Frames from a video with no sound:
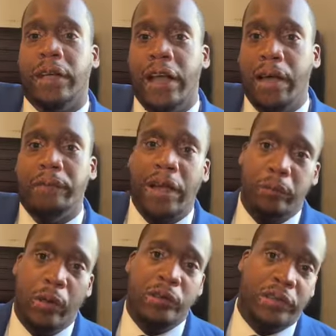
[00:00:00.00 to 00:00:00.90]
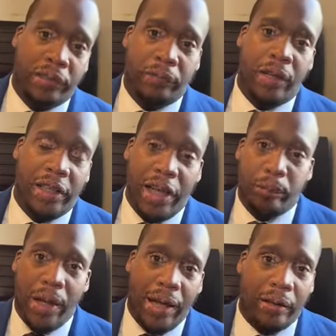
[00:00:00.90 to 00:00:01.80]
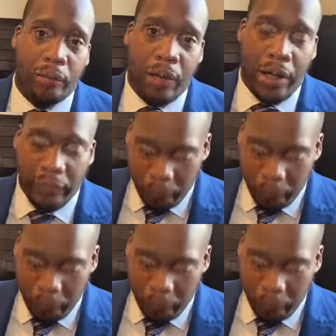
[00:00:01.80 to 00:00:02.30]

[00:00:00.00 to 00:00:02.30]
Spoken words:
and have that emergency fund and that backup, right?